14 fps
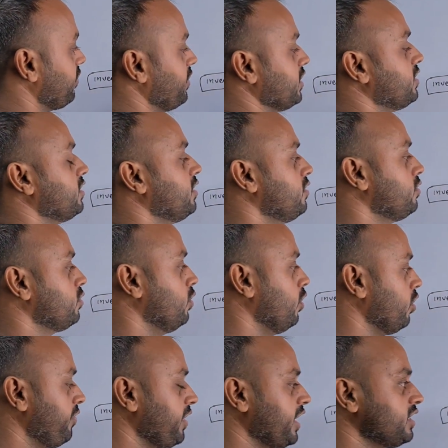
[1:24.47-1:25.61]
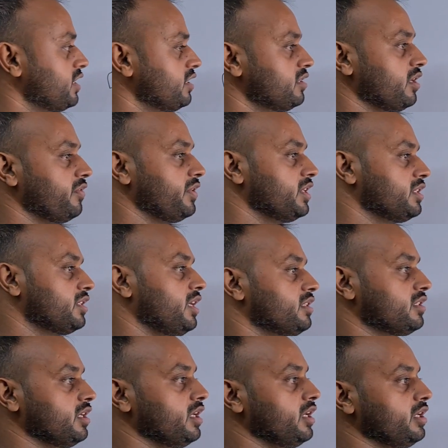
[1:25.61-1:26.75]
service. So notification service,
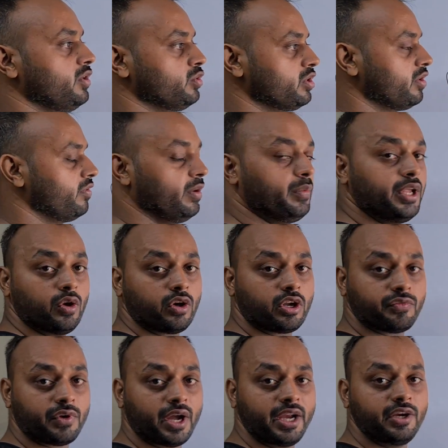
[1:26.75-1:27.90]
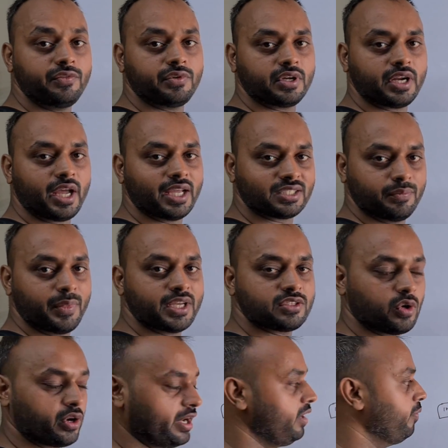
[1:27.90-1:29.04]
let's say user will be notified for a
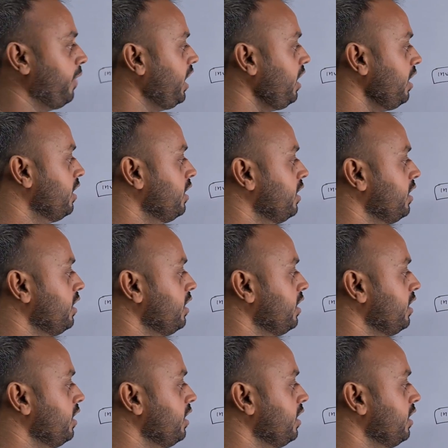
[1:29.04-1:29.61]
SMS or a email,